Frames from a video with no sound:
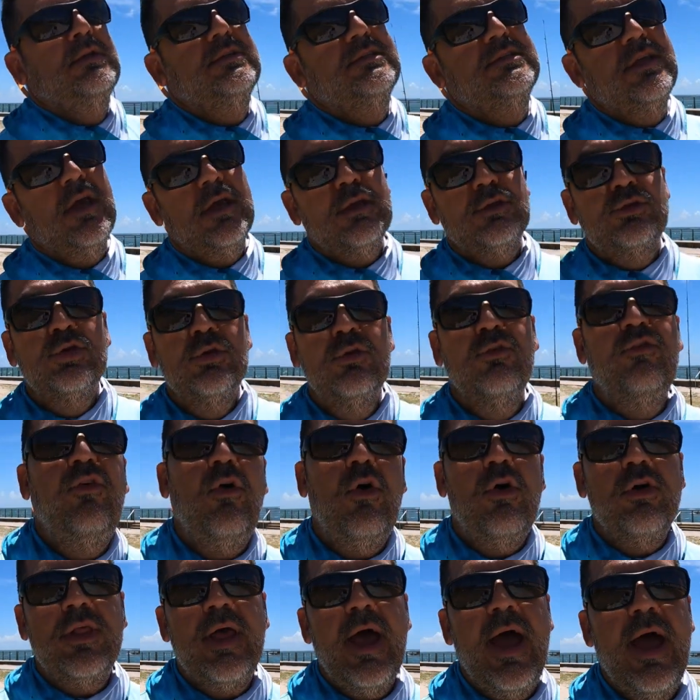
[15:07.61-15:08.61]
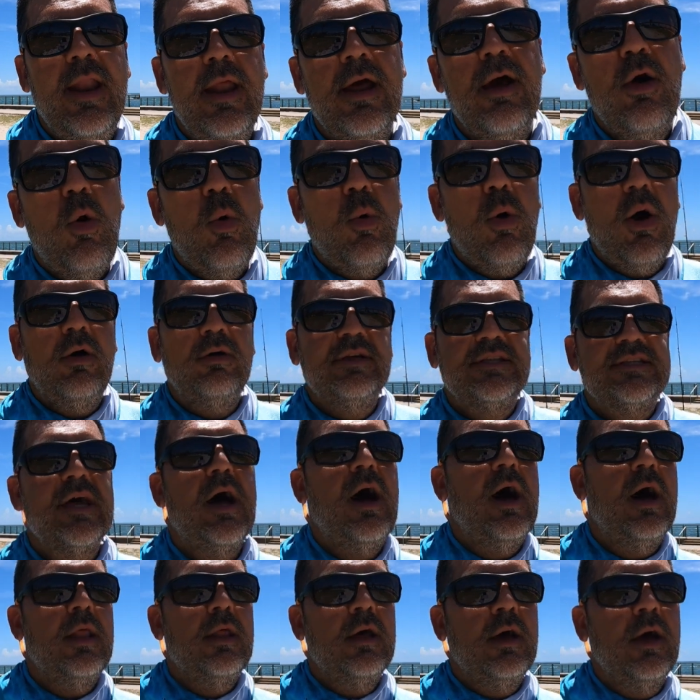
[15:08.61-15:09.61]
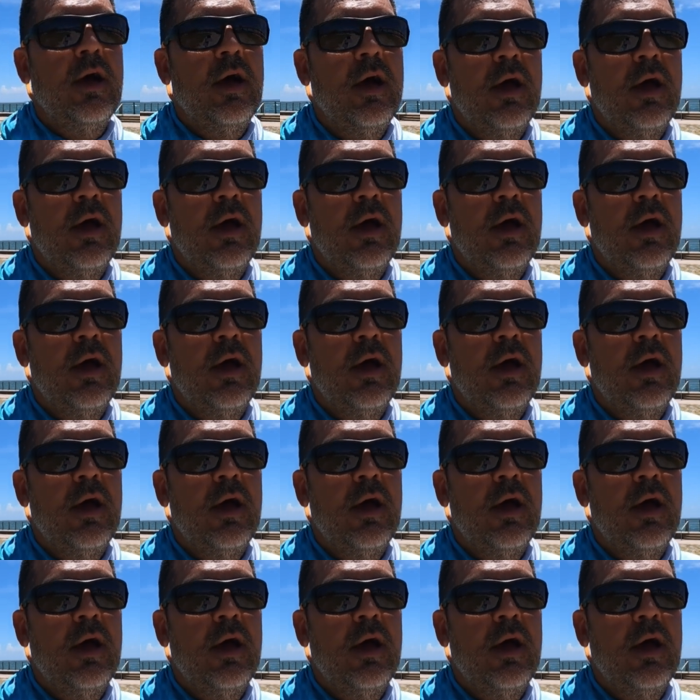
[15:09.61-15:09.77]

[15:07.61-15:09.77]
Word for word: Stay tuned for that. Oh wow, it's hot.